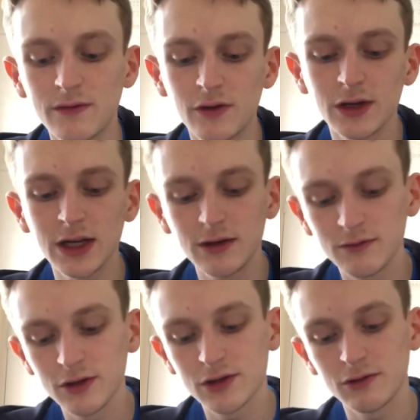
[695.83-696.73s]
I've got kind
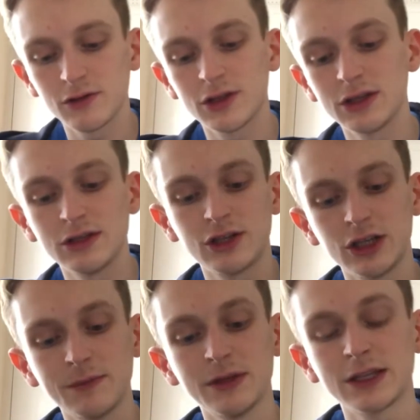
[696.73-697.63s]
of resources and
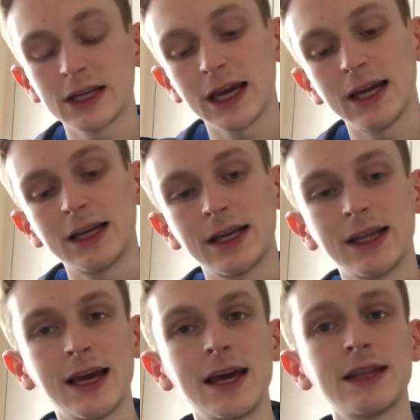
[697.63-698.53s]
treatments again
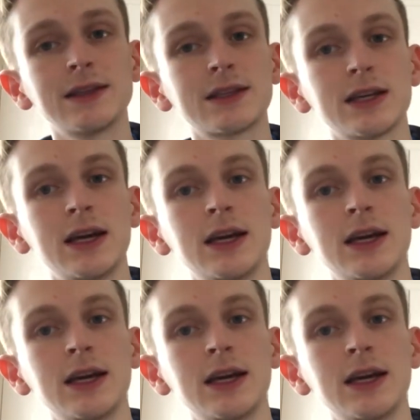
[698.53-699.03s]
at the end.